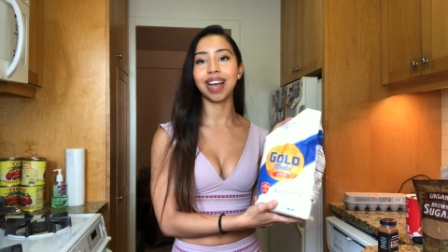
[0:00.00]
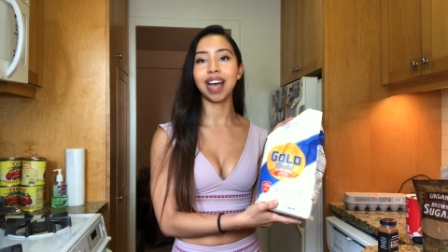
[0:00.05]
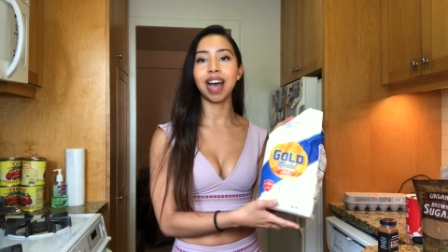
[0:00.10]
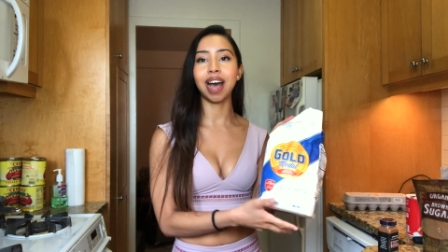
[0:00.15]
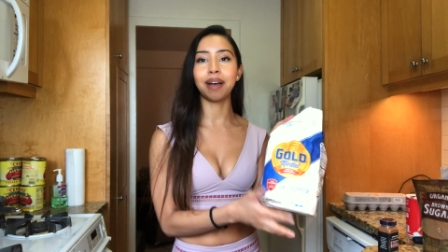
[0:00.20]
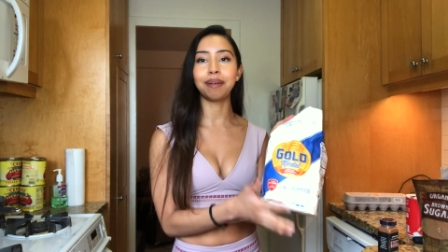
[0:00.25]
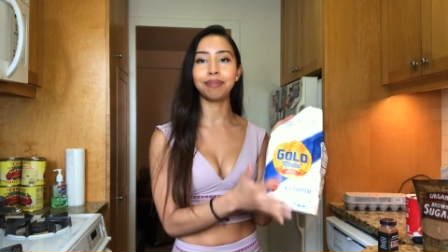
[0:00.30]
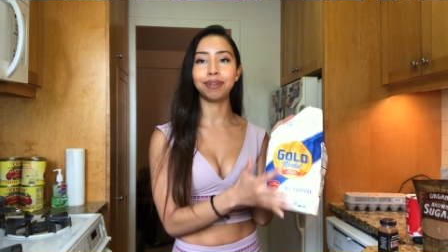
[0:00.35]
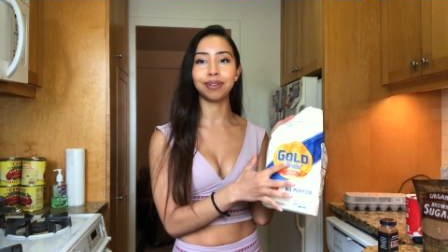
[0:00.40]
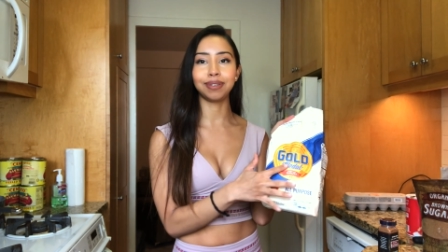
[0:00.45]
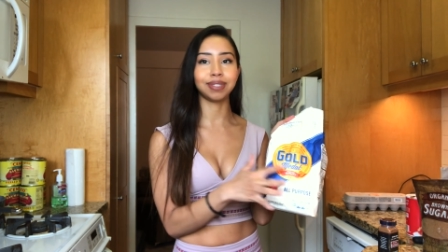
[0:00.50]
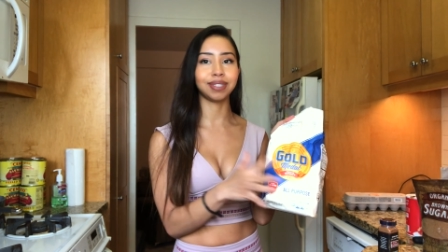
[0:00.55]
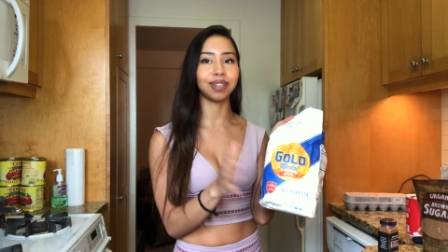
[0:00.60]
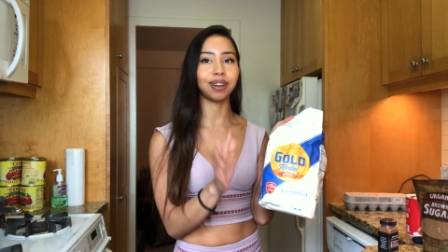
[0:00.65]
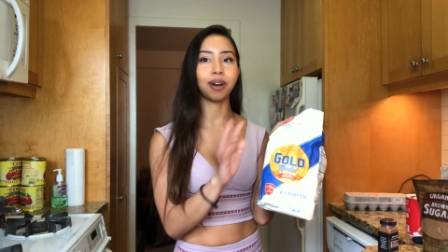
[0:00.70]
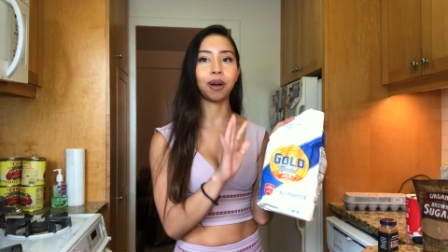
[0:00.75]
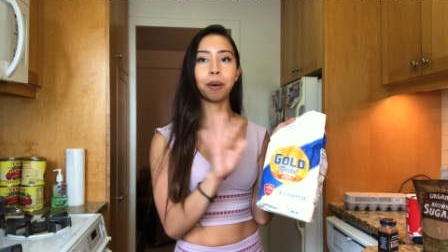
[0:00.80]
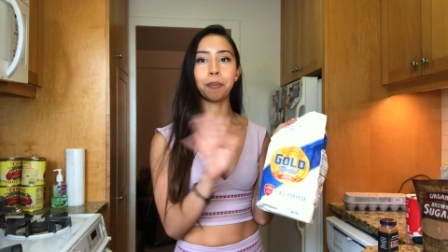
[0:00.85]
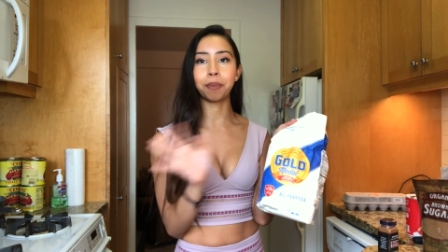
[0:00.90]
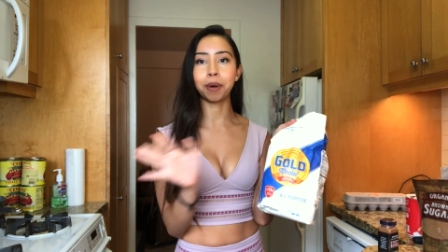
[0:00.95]
I'm using
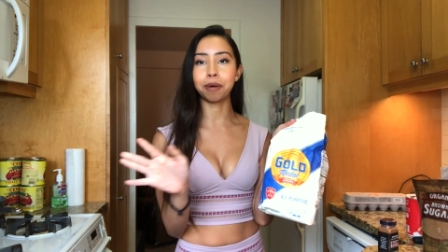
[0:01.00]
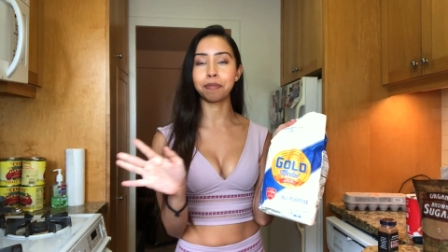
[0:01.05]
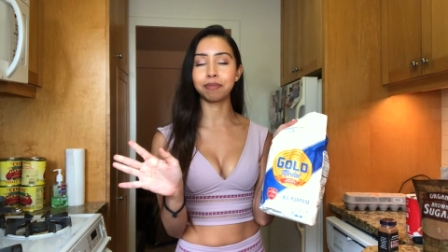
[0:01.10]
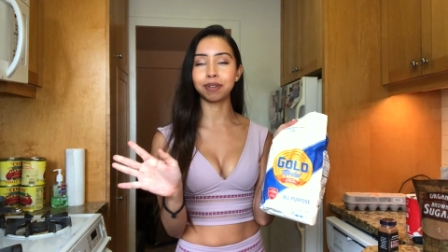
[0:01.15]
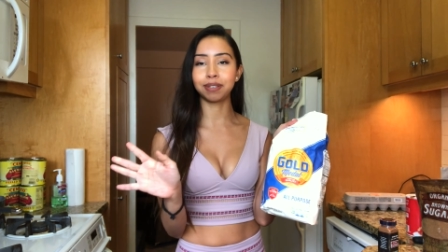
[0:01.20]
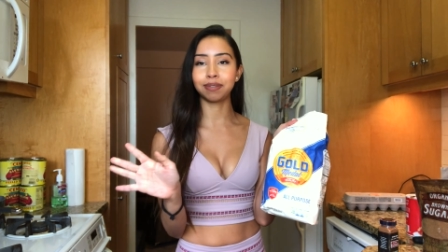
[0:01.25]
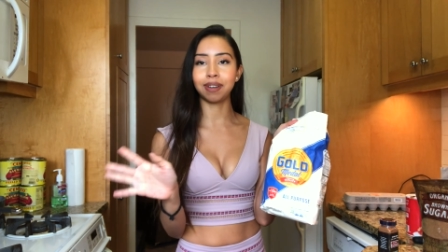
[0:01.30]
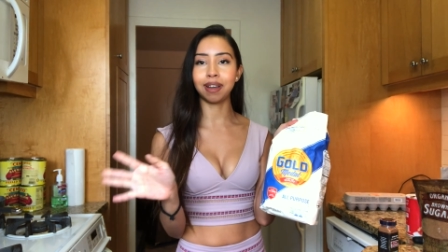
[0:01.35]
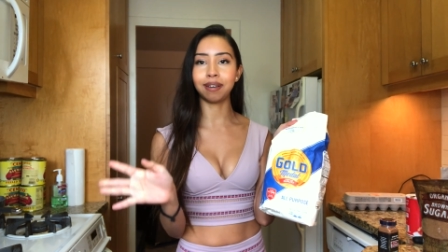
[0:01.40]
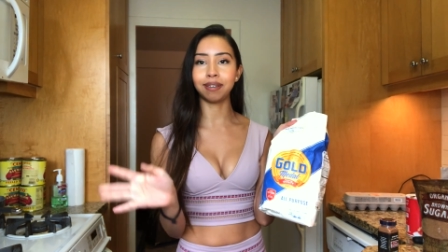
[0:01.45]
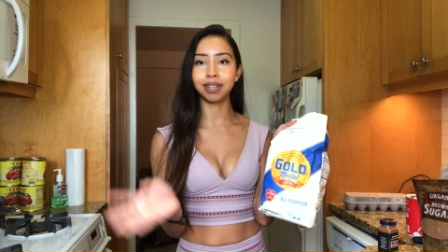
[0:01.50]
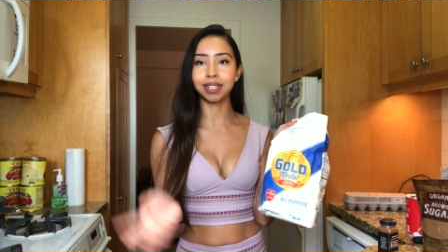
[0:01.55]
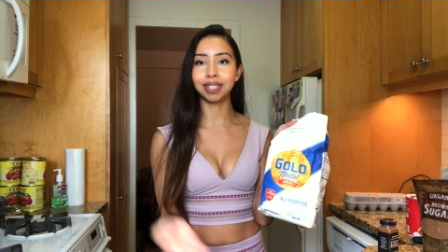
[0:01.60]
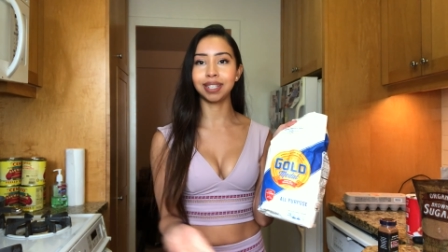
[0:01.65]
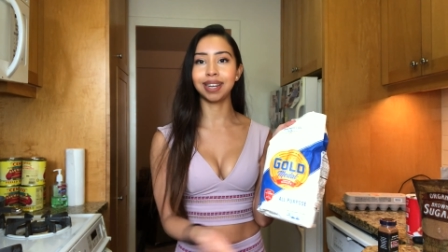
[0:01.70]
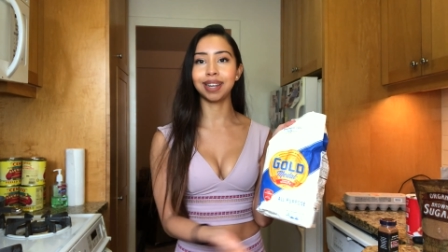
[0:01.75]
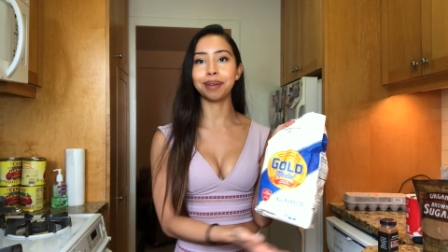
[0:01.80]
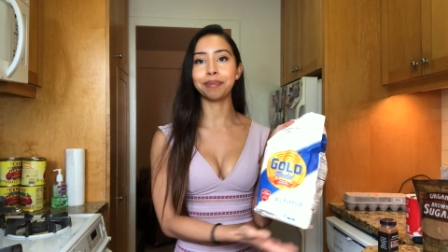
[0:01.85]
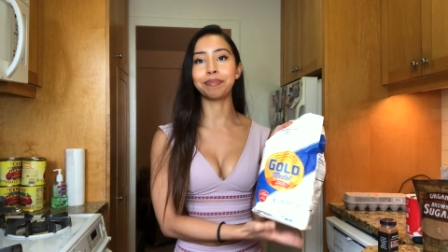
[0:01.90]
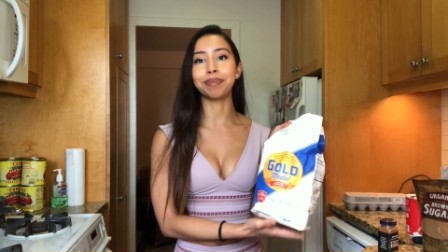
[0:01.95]
all-purpose flour
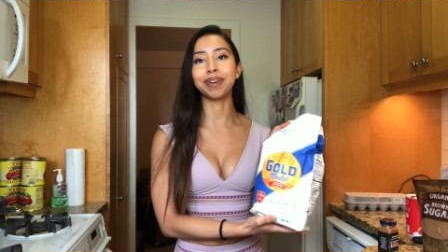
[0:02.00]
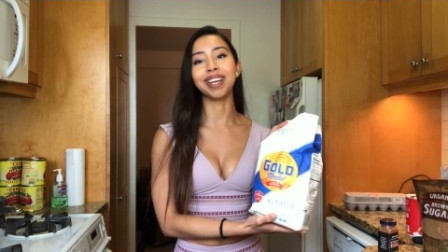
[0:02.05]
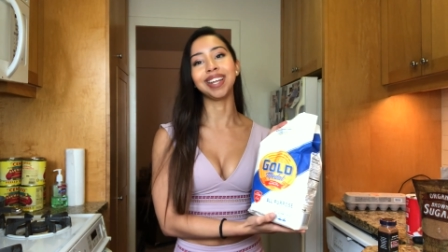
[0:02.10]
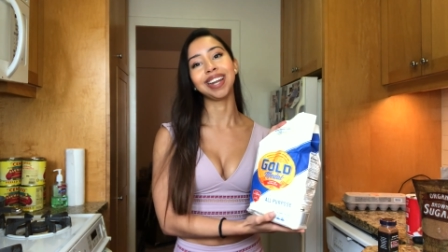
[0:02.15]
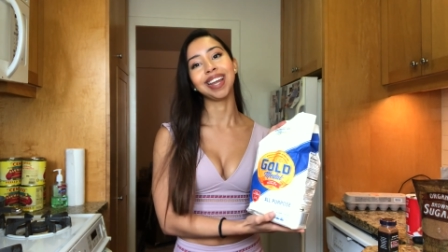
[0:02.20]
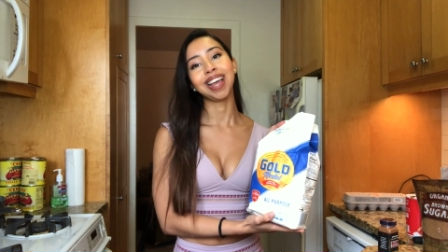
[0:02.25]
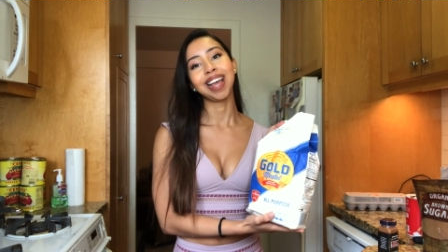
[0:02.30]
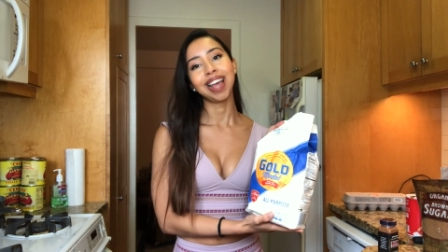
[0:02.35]
today, but